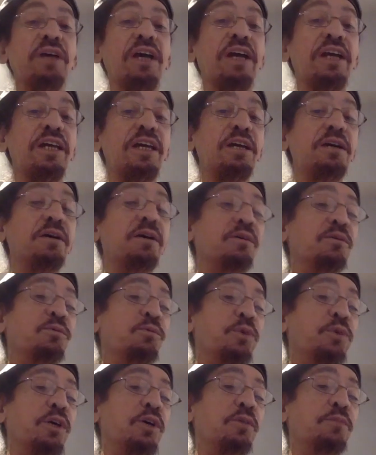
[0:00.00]
any
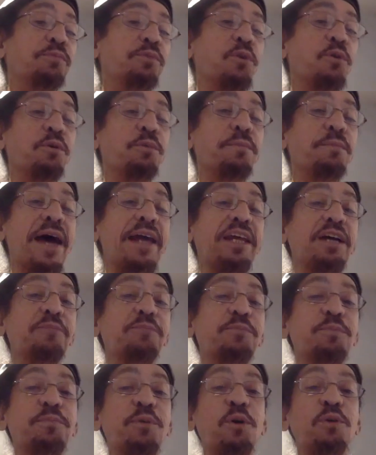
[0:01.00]
real programmatic
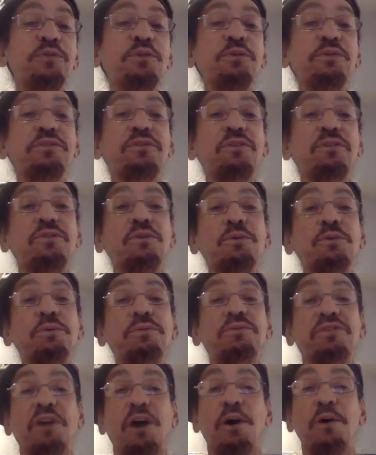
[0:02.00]
proposals to do
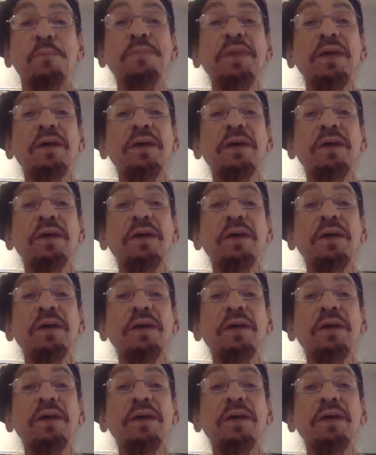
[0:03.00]
so.